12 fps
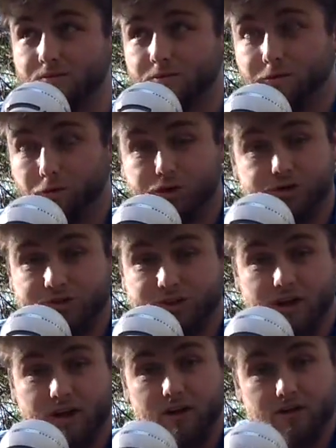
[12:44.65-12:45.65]
first
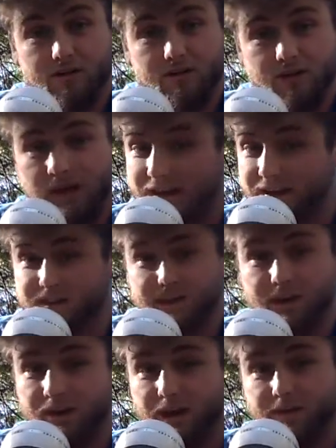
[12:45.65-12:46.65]
retired. I can
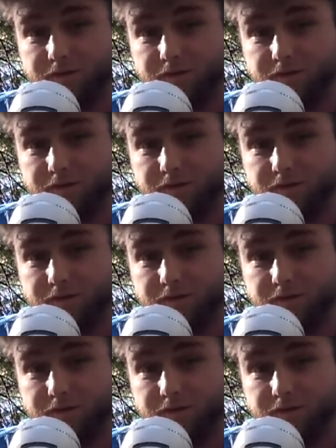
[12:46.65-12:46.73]
tell you that